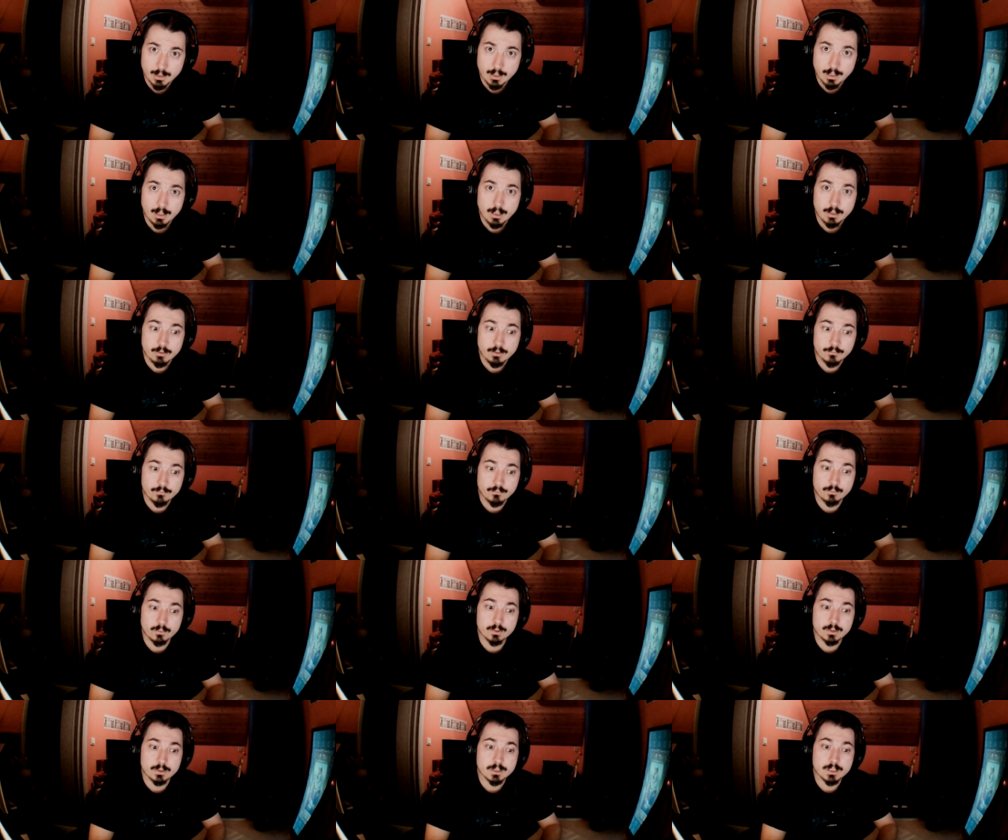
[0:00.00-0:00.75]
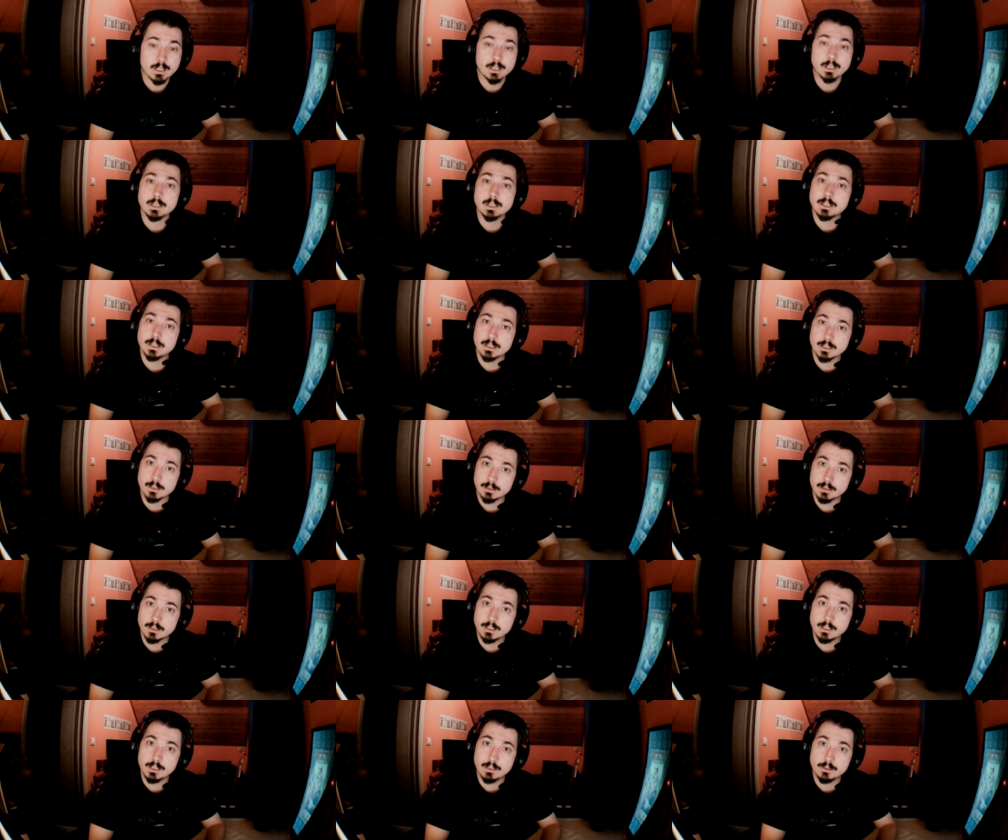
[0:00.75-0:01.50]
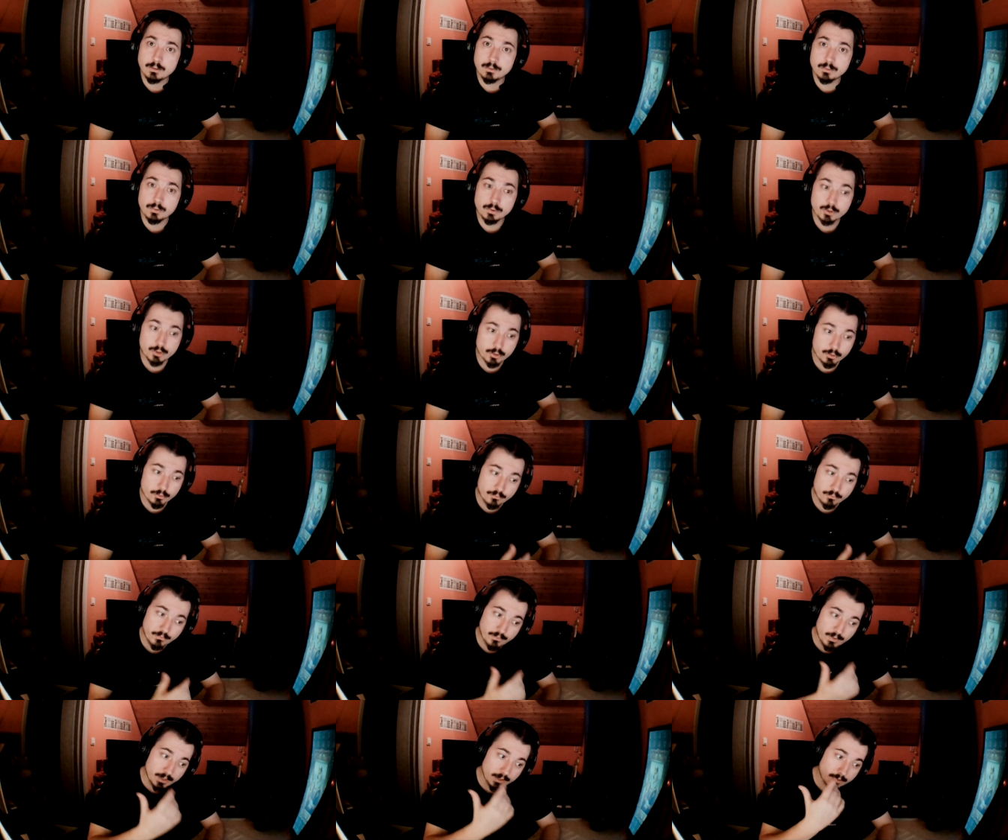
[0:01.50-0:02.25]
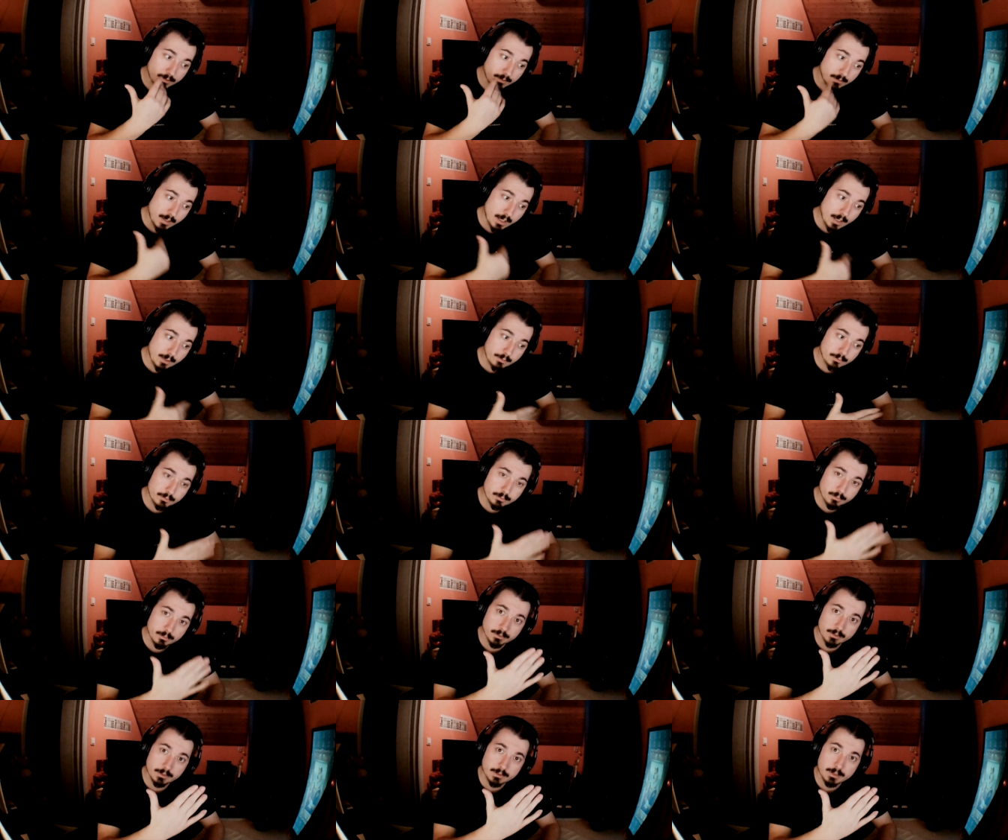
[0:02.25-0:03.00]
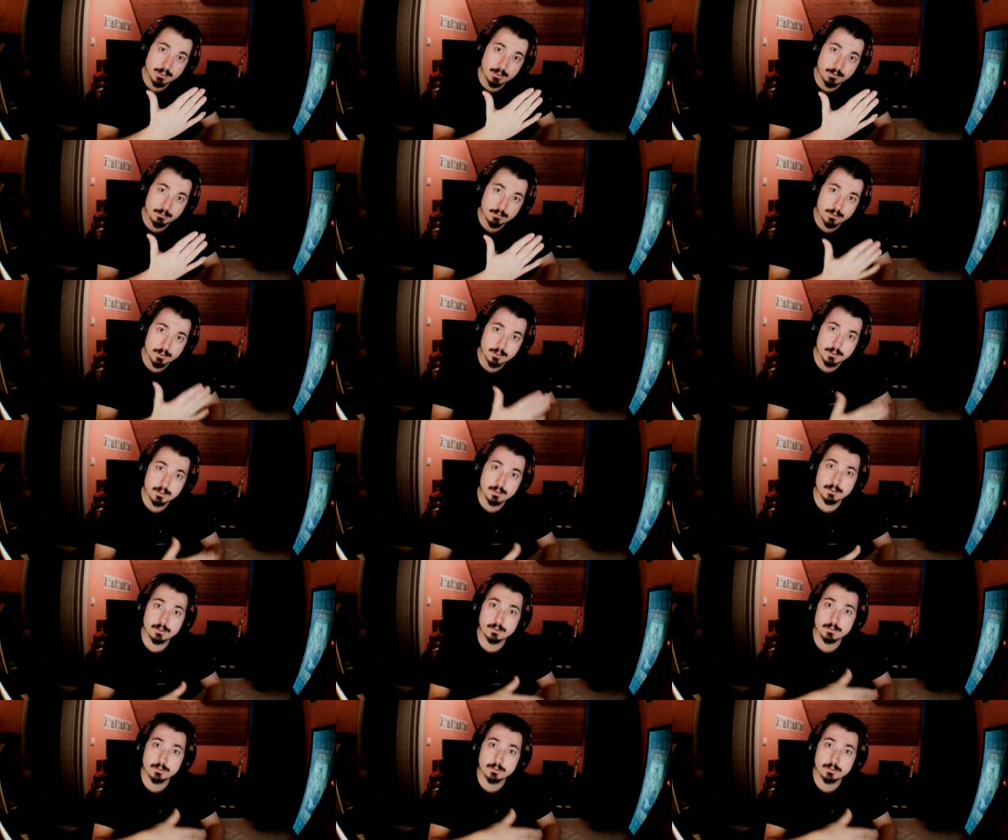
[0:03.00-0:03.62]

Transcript: Of course, ideally, you should filter out all the terrorists,